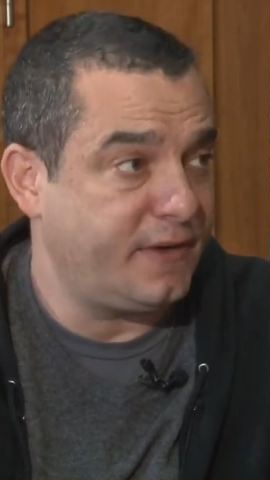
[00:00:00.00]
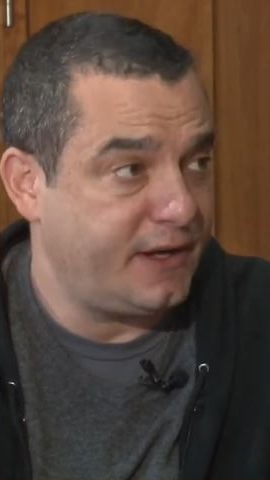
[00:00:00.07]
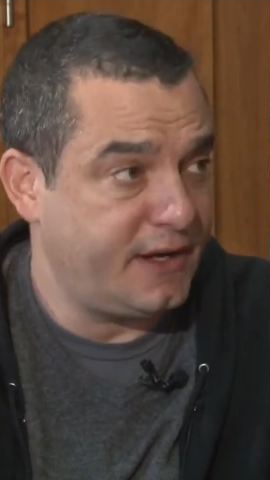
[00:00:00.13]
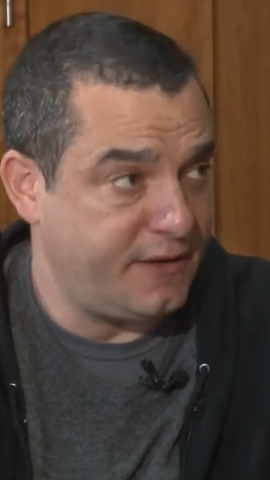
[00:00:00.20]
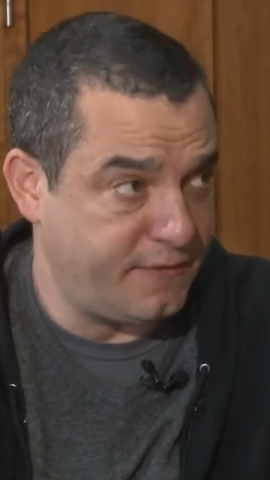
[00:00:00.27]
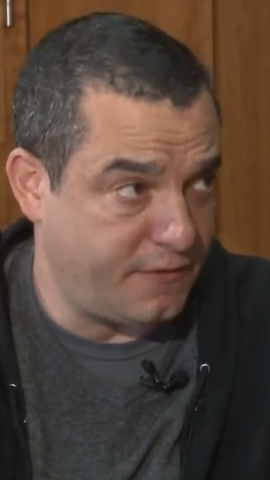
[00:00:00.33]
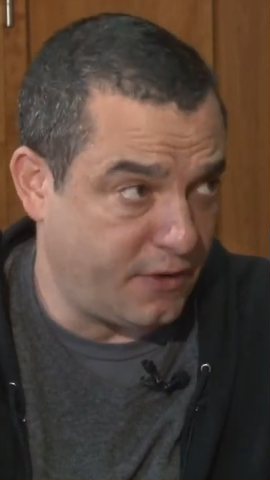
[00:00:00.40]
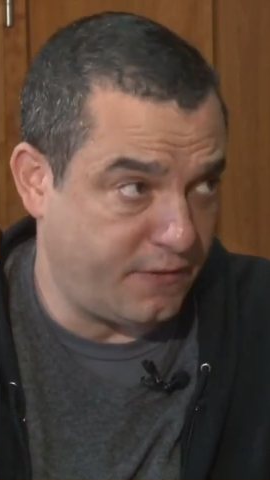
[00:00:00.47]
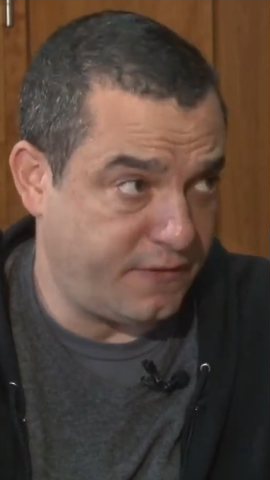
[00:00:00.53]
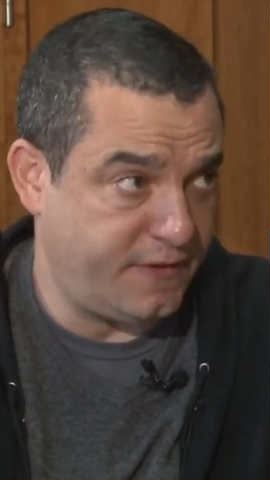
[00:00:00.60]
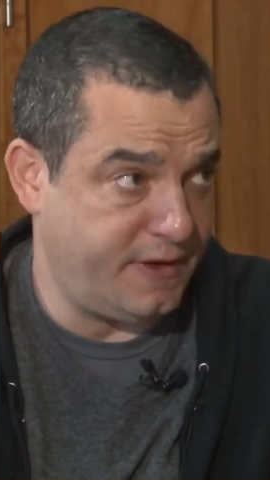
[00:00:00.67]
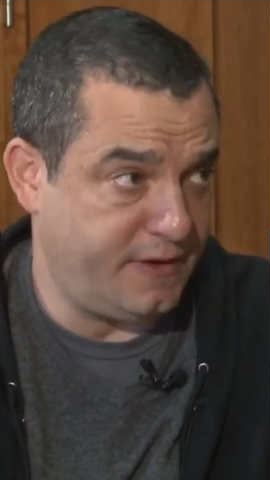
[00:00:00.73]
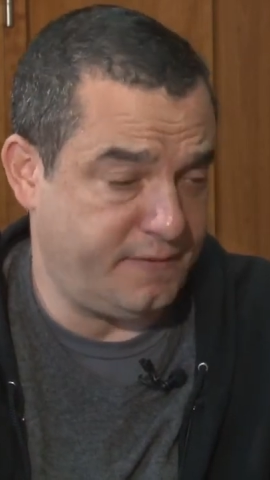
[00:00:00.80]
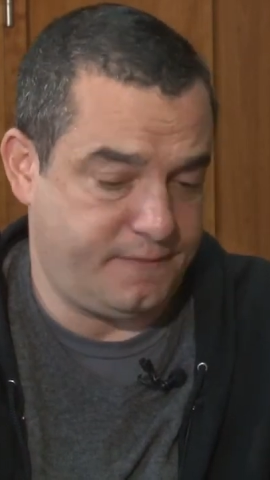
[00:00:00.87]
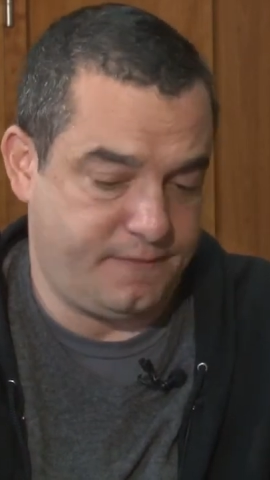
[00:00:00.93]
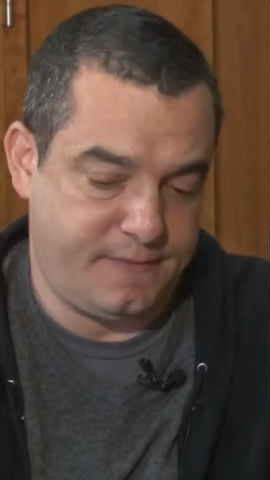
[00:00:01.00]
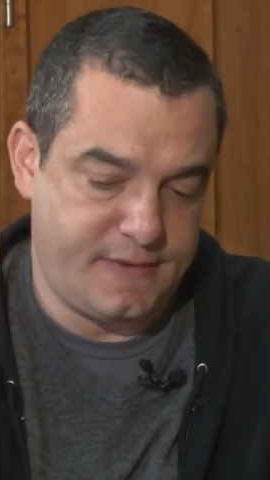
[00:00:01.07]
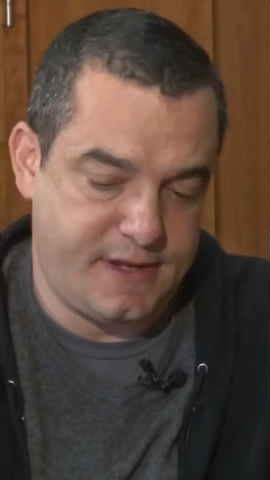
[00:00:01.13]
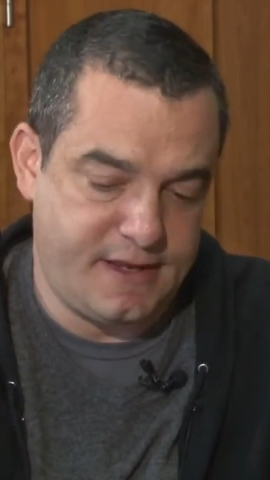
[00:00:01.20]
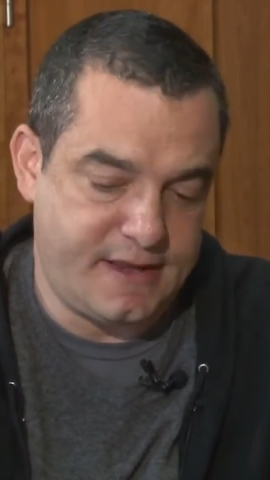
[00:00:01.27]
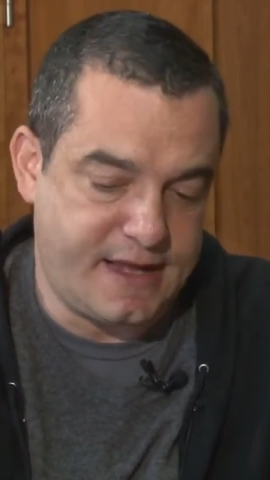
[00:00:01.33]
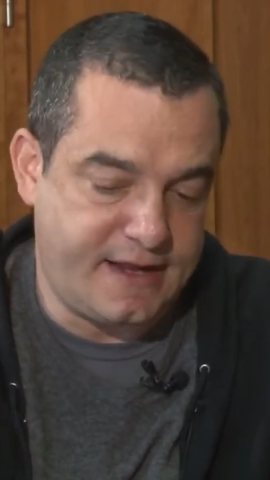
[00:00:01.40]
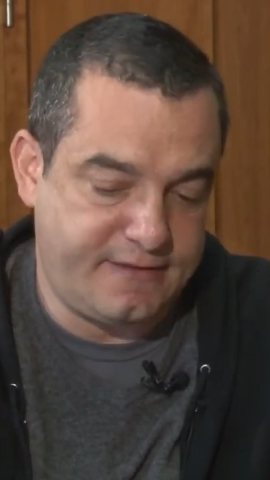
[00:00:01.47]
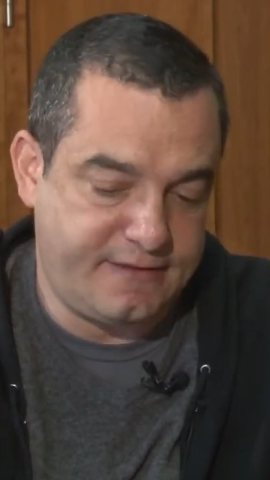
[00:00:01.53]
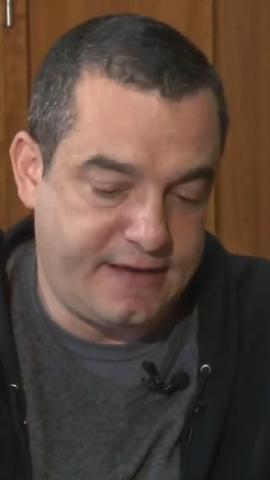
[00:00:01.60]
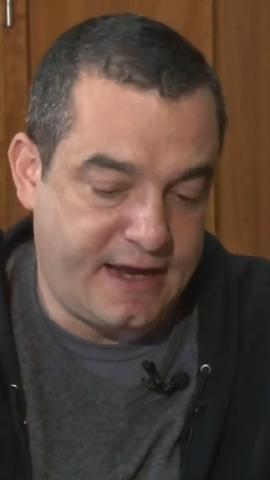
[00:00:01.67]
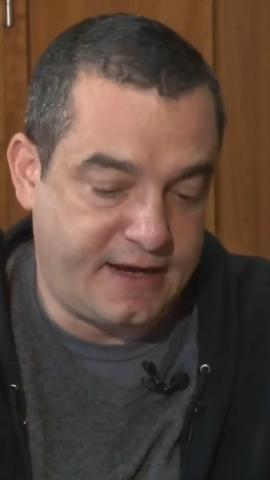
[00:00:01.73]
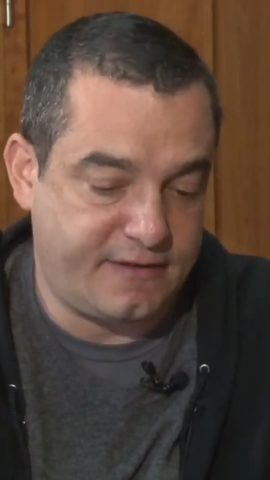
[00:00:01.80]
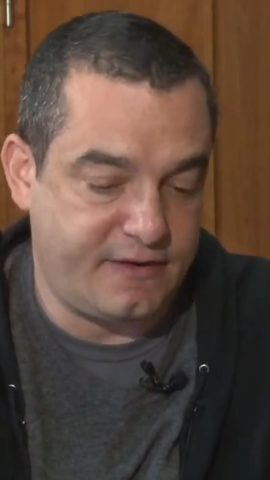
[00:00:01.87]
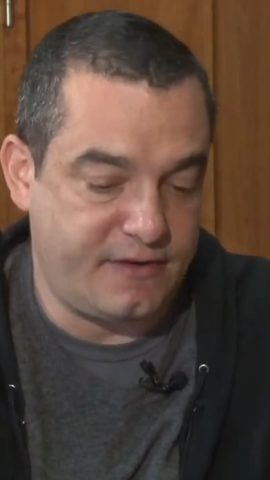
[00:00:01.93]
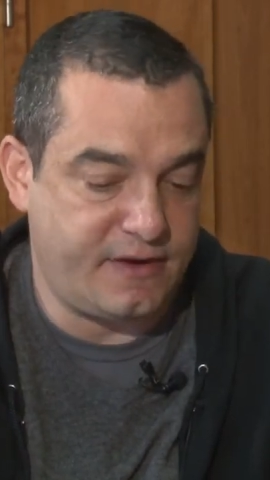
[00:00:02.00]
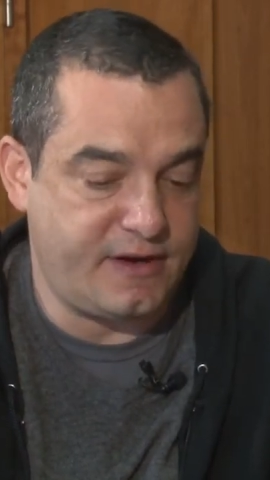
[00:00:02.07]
involved in that sector,